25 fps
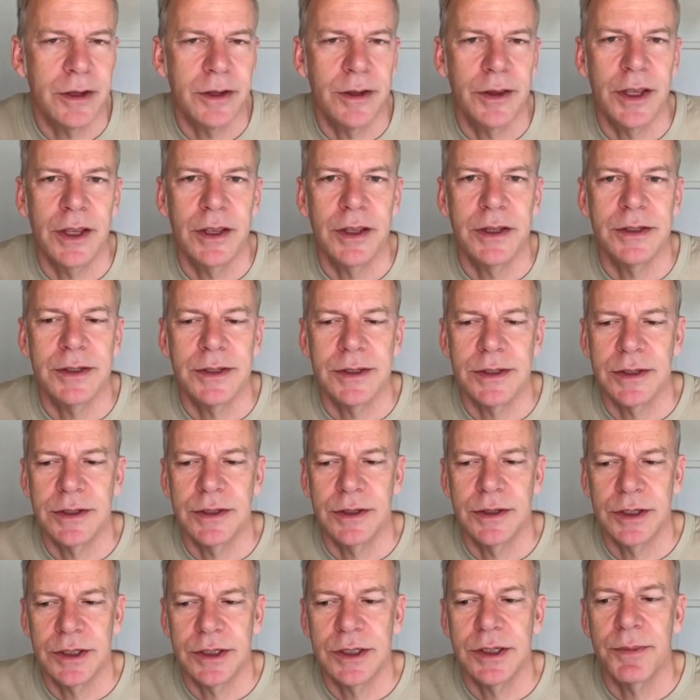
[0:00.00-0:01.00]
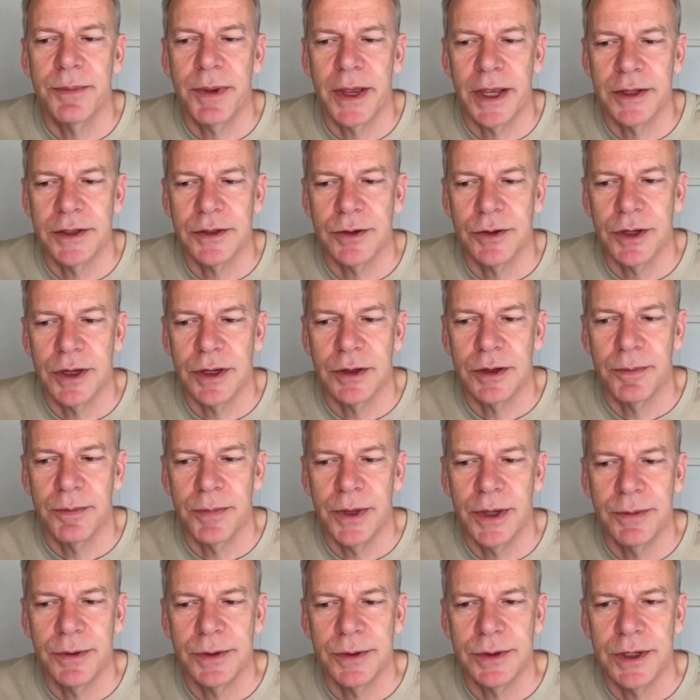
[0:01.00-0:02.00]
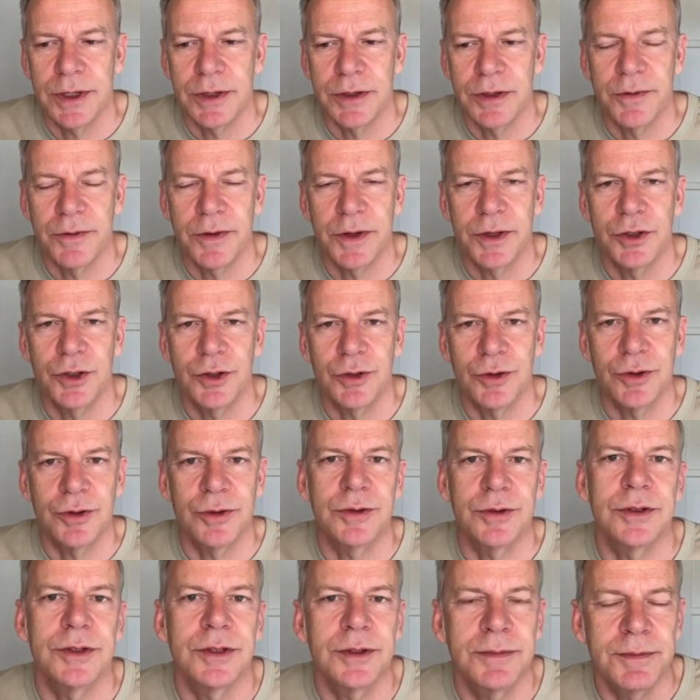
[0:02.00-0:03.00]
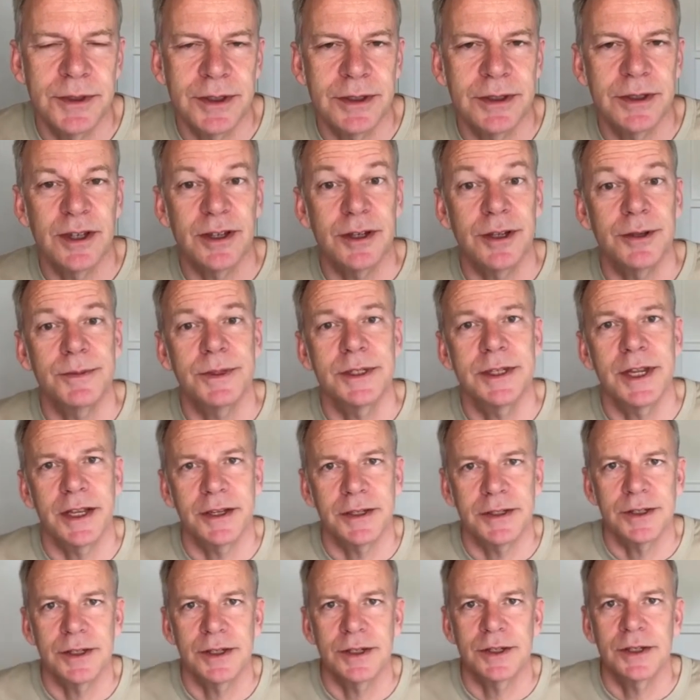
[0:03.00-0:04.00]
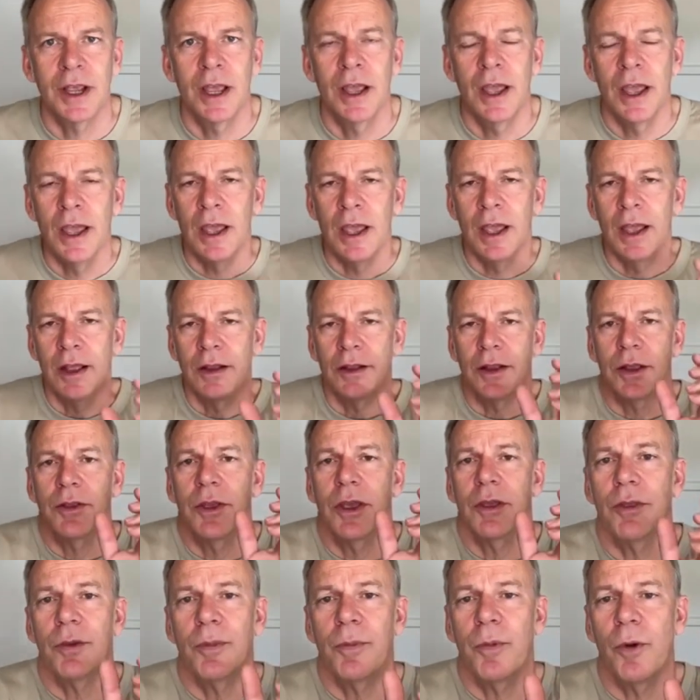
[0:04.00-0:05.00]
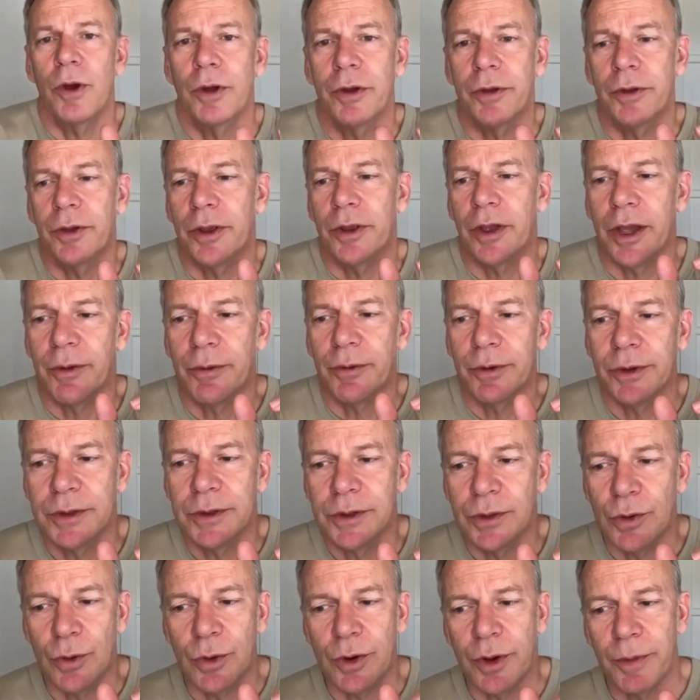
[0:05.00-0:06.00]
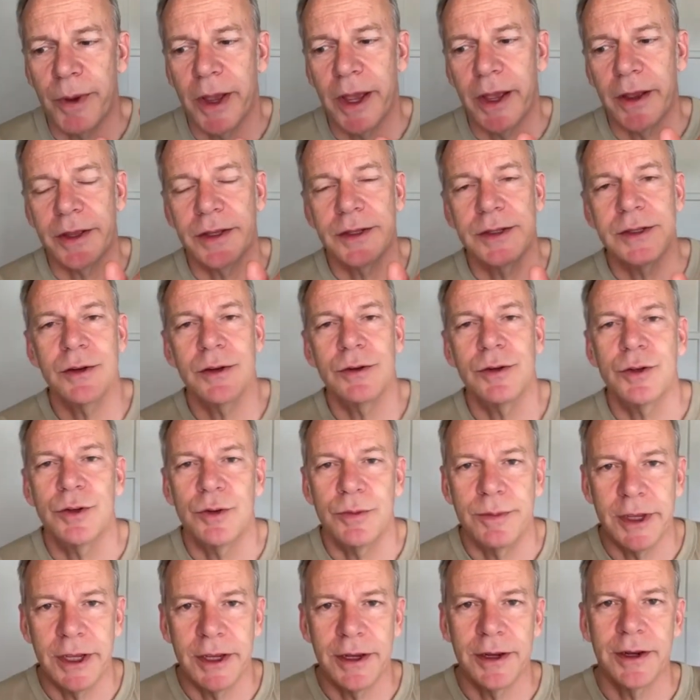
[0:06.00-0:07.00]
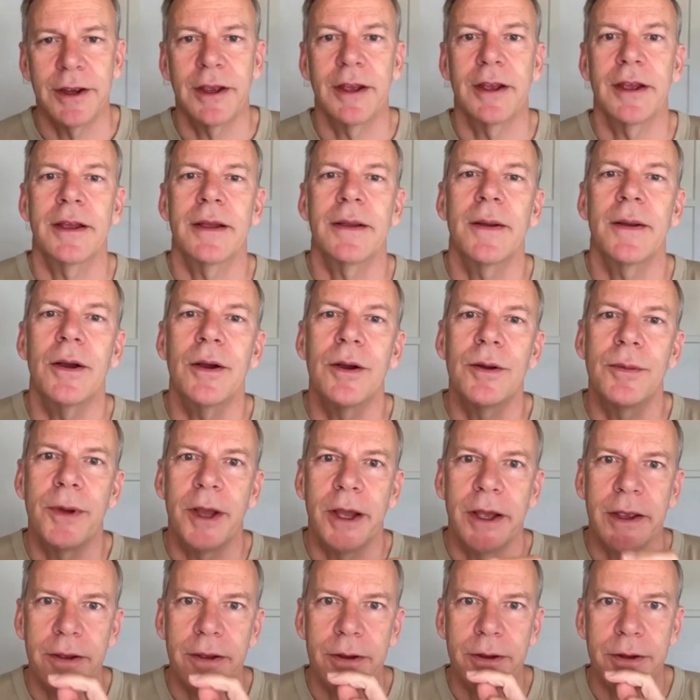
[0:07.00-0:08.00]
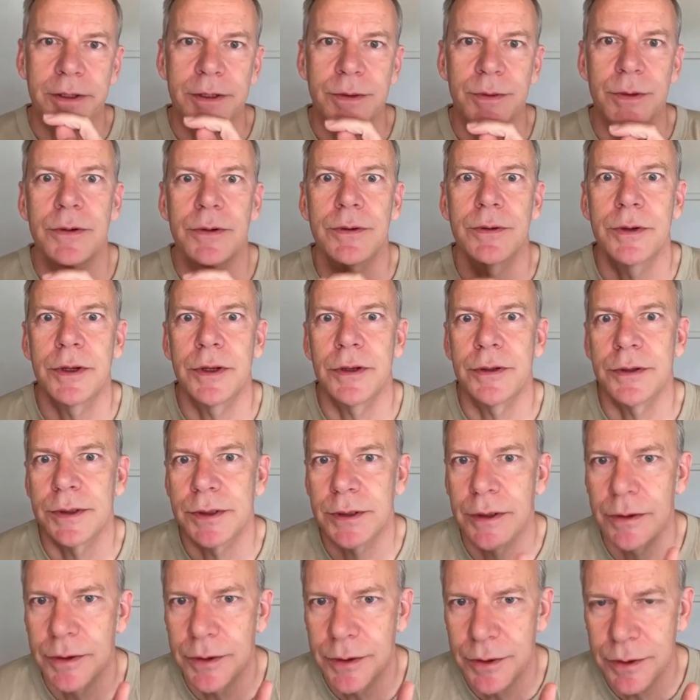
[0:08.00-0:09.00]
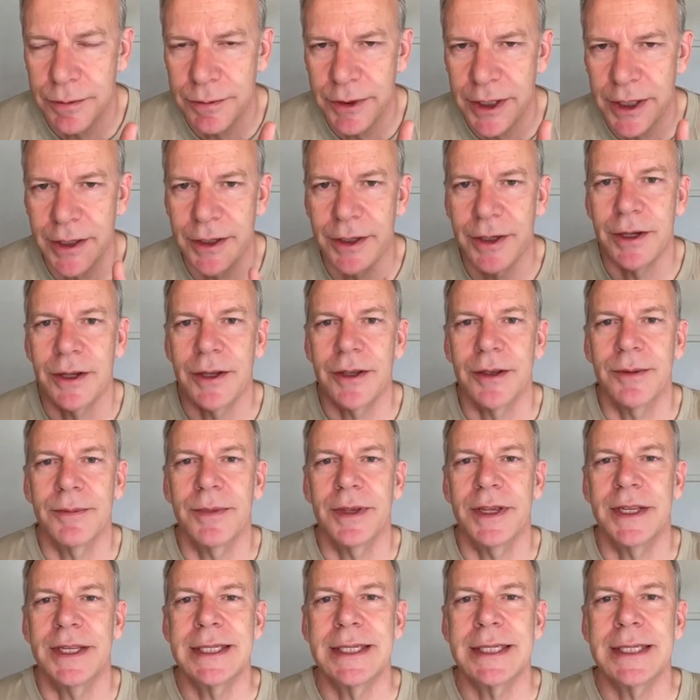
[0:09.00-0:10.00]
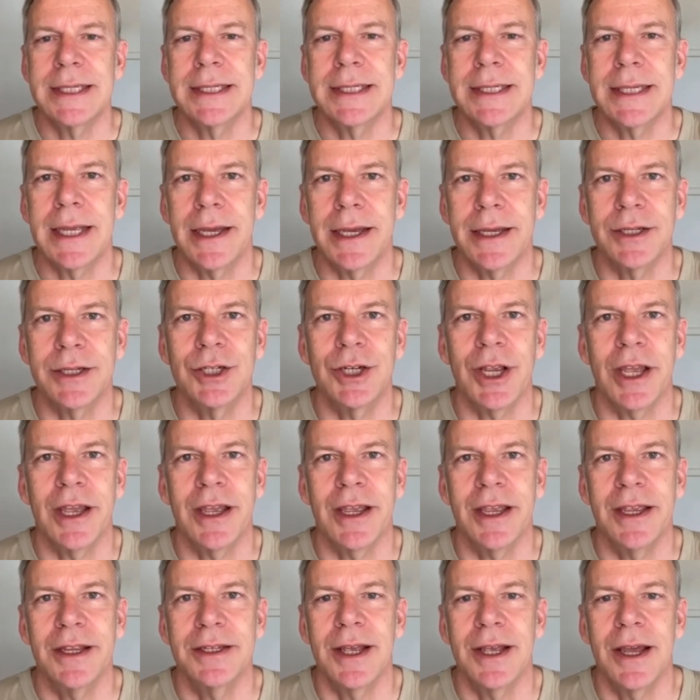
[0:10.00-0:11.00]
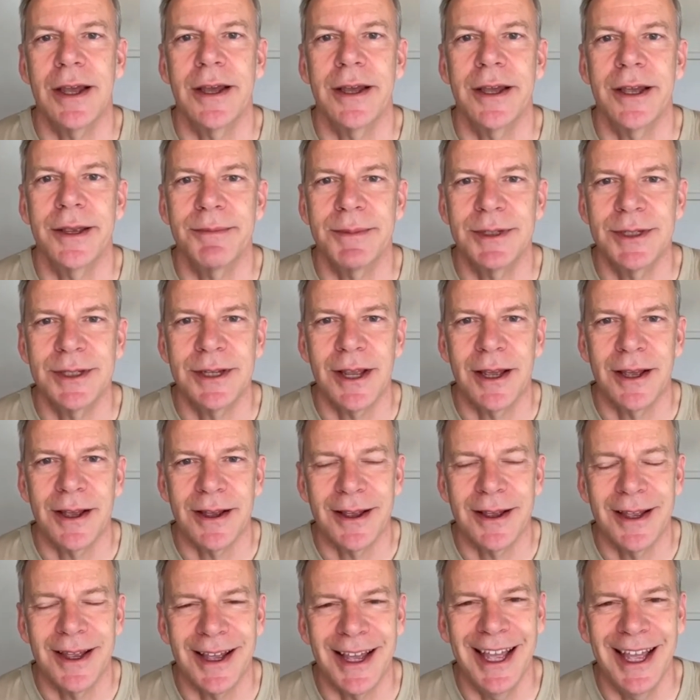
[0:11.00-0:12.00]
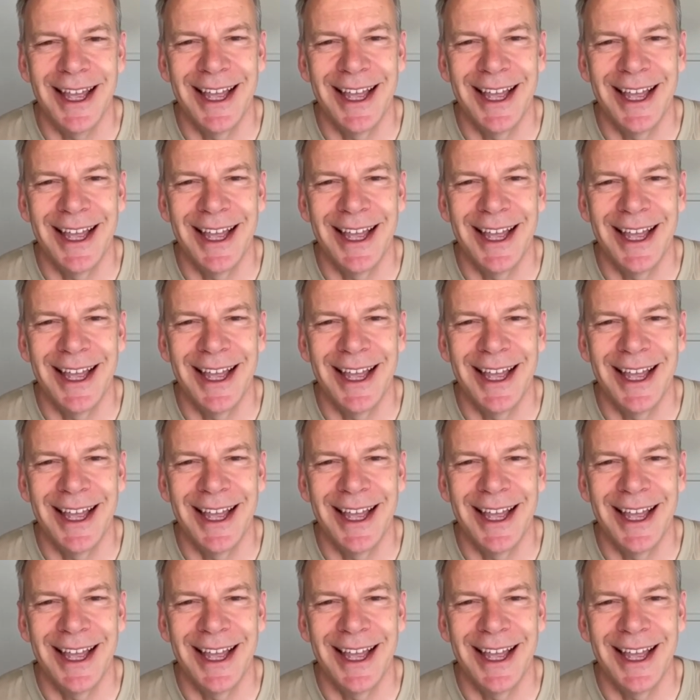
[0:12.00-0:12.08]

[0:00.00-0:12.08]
think it just depends on people's individual circumstances. Now, the other one that I would talk about is social media. Oh my God, as we all know, social media can be such a time suck.